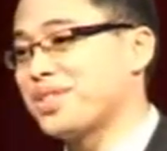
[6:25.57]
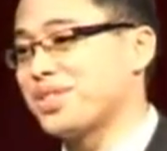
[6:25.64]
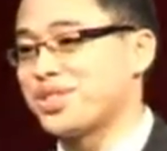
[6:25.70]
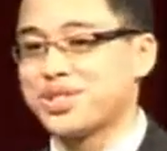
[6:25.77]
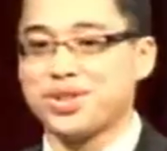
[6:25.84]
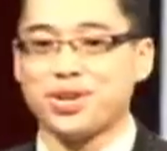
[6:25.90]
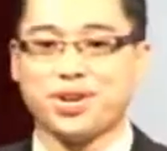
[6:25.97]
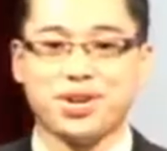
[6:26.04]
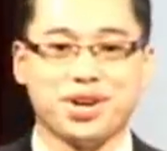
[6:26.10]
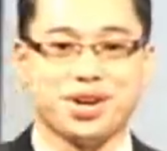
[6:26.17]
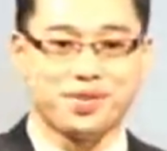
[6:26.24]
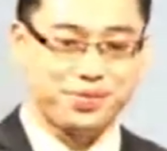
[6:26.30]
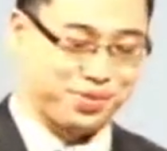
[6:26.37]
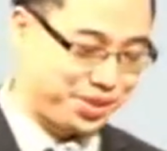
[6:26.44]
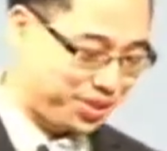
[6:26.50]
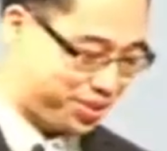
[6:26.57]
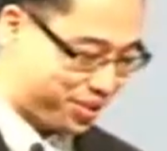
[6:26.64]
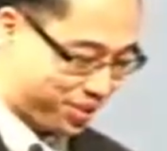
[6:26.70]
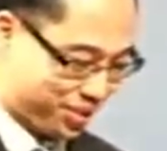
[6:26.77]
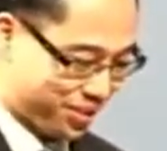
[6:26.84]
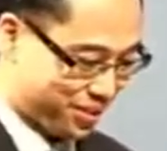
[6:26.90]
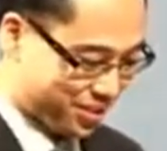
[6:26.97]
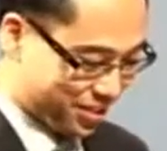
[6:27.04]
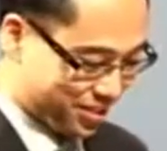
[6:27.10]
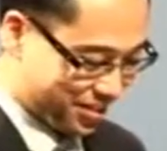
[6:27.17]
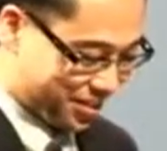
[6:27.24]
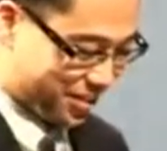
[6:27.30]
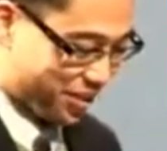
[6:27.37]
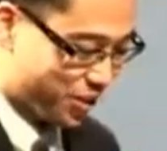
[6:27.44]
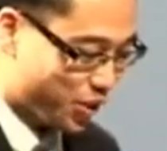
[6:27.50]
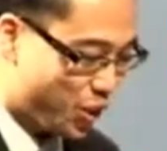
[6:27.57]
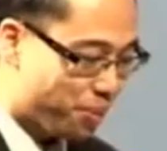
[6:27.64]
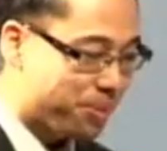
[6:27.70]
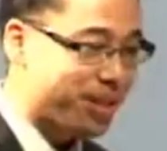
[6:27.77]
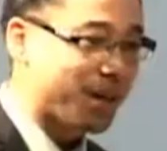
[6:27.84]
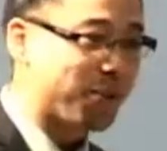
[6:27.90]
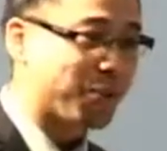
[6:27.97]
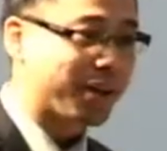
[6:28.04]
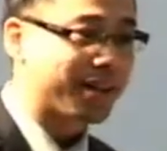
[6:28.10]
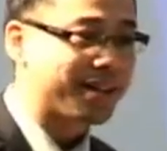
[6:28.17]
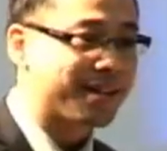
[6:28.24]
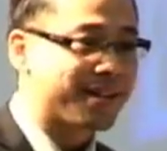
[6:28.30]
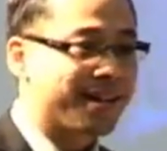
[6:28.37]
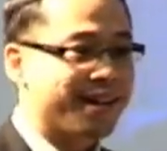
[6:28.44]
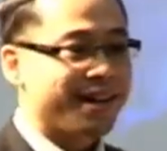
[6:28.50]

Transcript: to start off this sermon that way